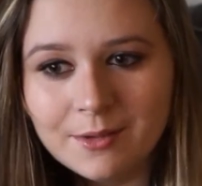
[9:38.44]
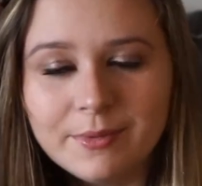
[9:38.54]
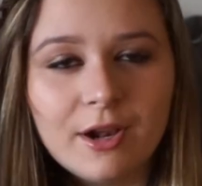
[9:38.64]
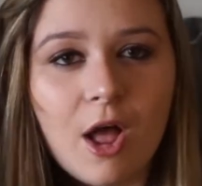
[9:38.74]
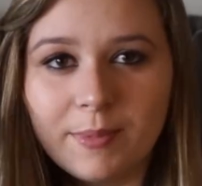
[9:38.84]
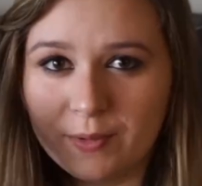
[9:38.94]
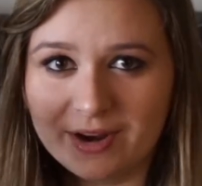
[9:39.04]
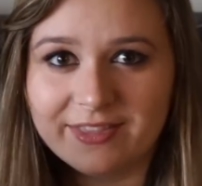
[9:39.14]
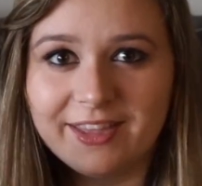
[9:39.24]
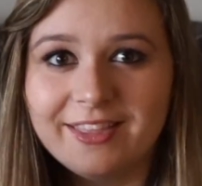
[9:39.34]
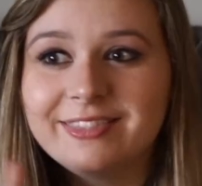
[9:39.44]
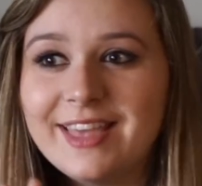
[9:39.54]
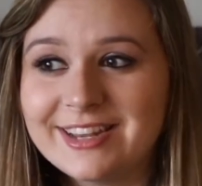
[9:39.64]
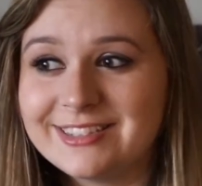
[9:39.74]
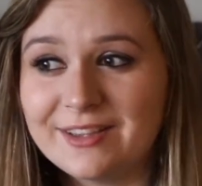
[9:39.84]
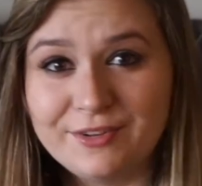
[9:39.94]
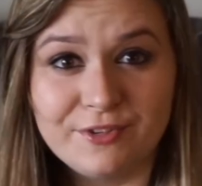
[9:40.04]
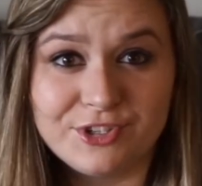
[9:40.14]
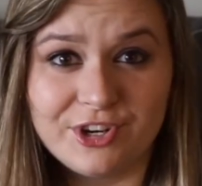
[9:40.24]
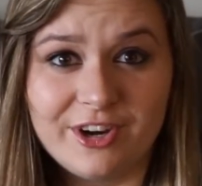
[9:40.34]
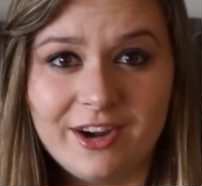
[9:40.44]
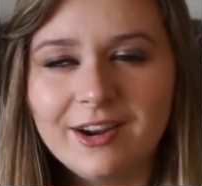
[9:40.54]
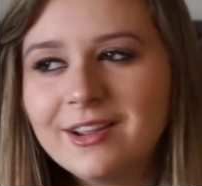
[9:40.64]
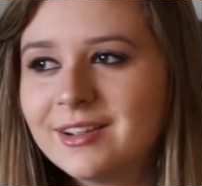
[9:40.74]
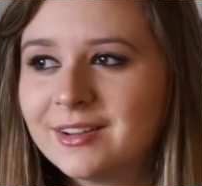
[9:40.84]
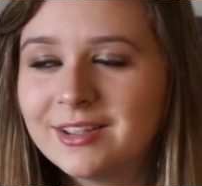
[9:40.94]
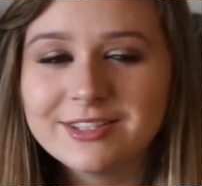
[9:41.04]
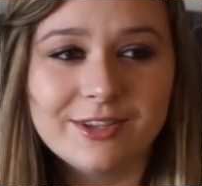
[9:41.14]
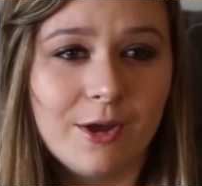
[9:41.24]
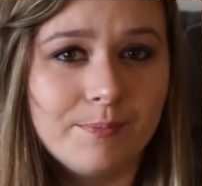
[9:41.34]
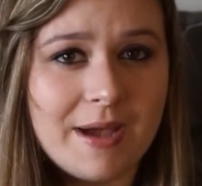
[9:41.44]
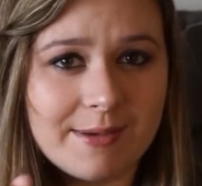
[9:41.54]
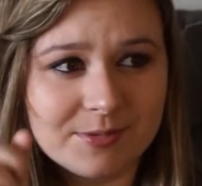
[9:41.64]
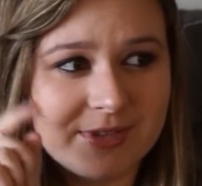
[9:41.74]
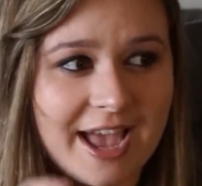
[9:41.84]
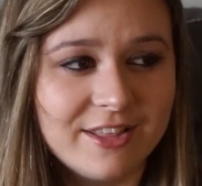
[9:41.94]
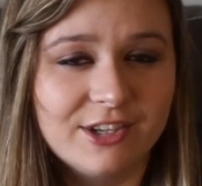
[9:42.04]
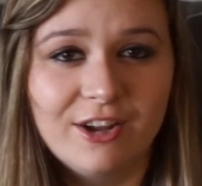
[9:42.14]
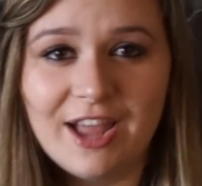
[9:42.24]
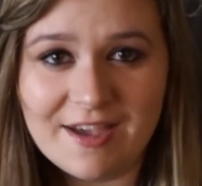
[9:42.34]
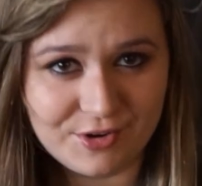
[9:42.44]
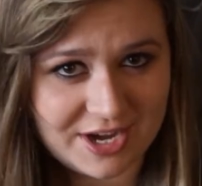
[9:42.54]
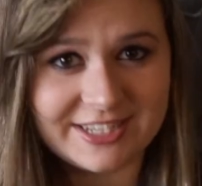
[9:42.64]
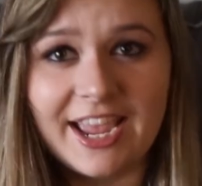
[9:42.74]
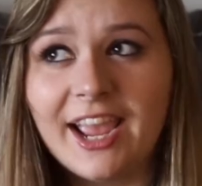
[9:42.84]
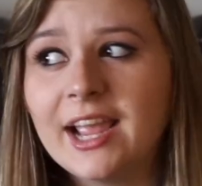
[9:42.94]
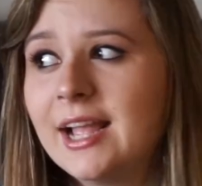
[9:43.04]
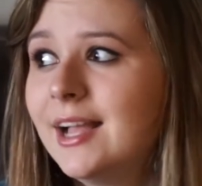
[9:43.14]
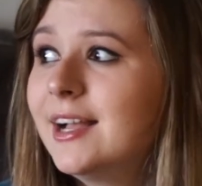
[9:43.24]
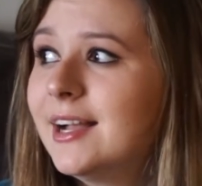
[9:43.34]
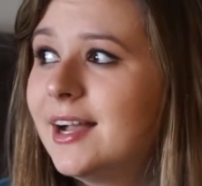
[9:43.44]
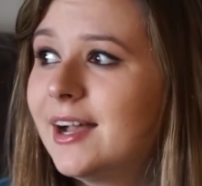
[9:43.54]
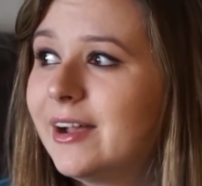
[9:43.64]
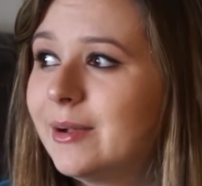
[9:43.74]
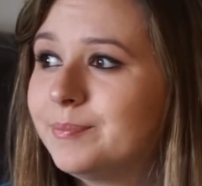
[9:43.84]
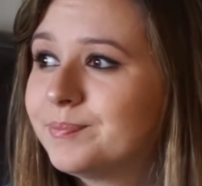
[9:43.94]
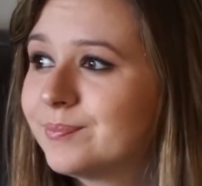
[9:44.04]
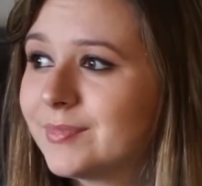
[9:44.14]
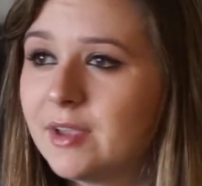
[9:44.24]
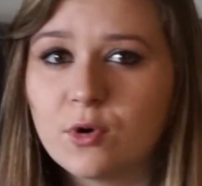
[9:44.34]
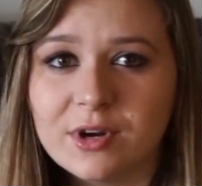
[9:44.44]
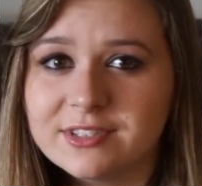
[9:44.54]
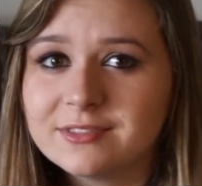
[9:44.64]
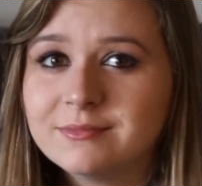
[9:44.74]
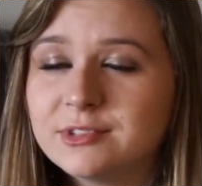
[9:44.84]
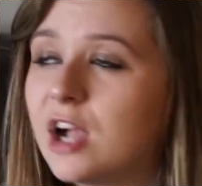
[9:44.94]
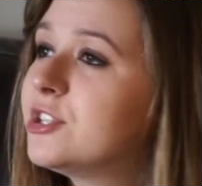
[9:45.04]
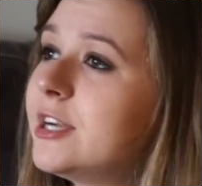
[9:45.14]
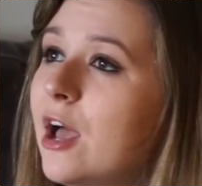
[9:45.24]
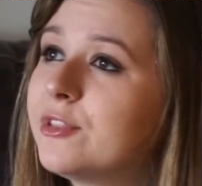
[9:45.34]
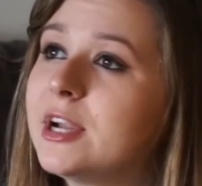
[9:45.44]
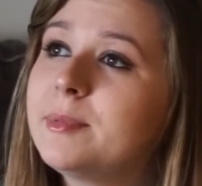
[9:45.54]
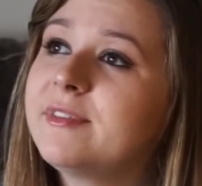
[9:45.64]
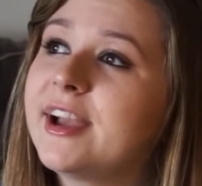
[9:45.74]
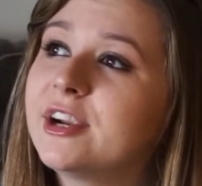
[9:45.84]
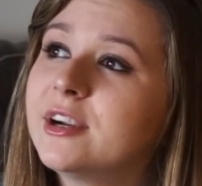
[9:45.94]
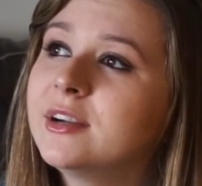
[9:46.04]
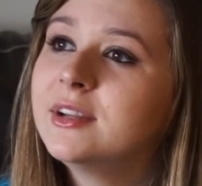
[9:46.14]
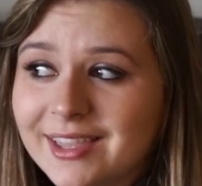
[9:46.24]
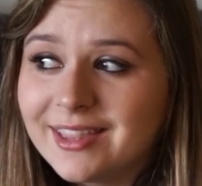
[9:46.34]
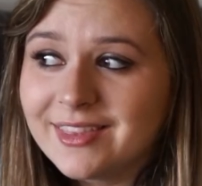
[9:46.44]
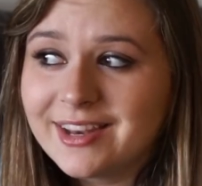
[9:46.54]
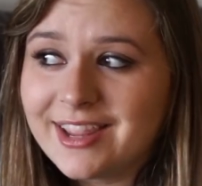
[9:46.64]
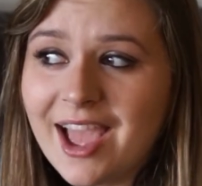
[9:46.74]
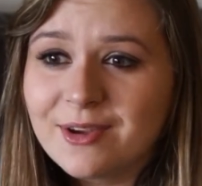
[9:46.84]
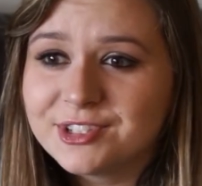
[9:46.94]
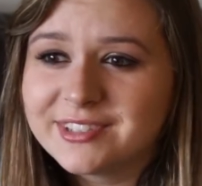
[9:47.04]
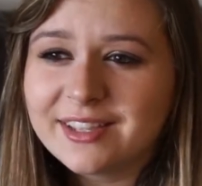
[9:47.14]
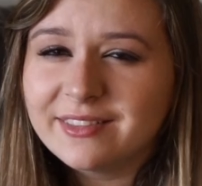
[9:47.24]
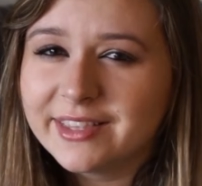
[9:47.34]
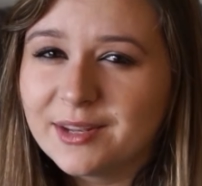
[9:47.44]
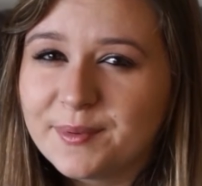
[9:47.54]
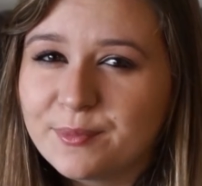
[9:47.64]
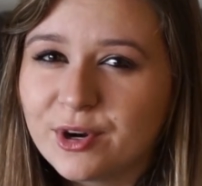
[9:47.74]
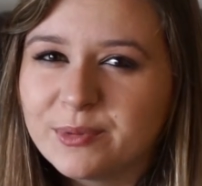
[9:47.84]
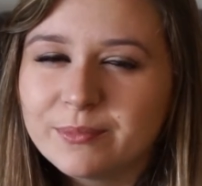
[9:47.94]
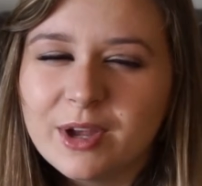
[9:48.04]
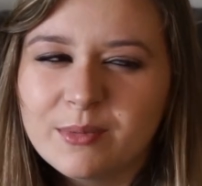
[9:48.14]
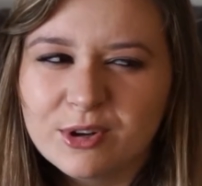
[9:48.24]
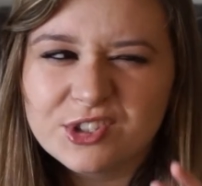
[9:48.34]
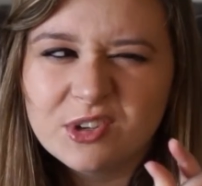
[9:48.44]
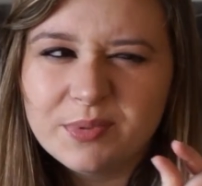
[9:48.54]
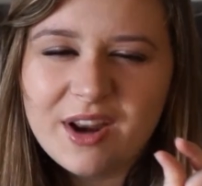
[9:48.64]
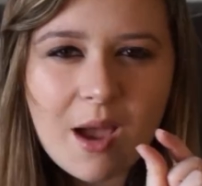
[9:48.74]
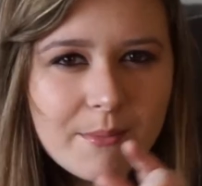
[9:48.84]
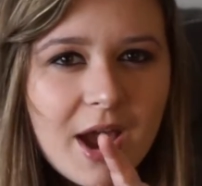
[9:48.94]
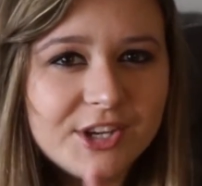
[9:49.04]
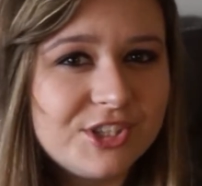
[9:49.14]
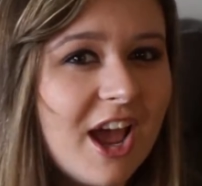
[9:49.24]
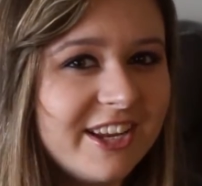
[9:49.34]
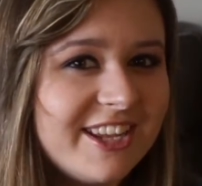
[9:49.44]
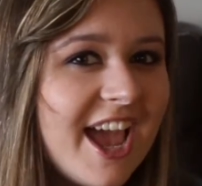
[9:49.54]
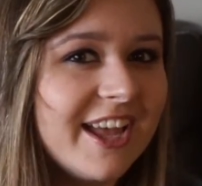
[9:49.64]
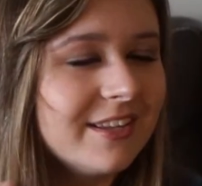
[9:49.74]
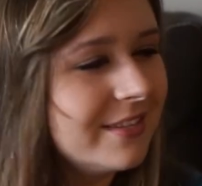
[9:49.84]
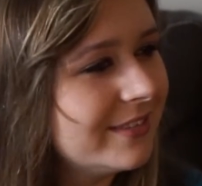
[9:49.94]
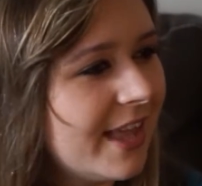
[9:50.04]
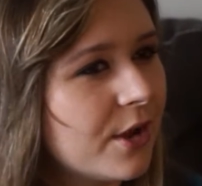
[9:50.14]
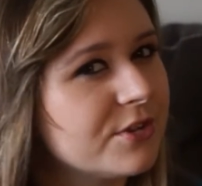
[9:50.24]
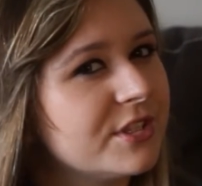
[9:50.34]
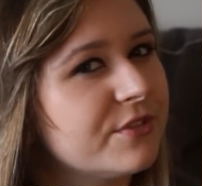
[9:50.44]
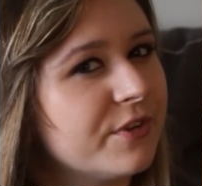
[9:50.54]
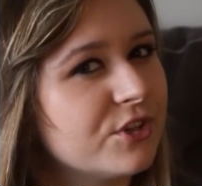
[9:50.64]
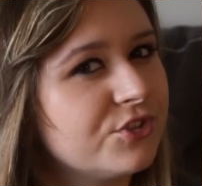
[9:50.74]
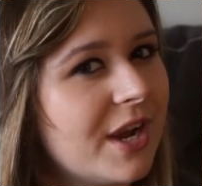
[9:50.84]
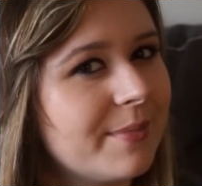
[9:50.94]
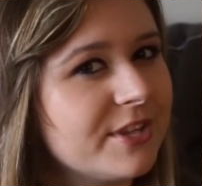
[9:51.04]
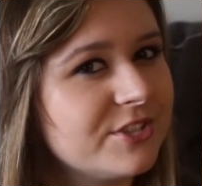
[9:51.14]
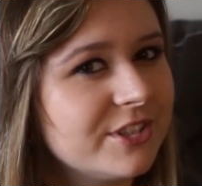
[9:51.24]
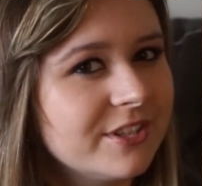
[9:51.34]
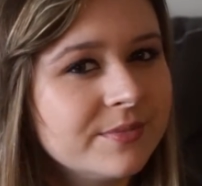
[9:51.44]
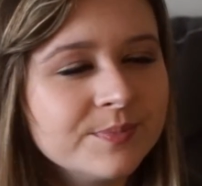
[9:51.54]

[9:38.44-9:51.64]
It'll all be worth it. That is definitely for sure. So pop some Tylenol, have a great day. Of course, talk to your healthcare provider. And then yeah, it's just like a little bit more emotional, but not much, not yet. That goes in the first trimester.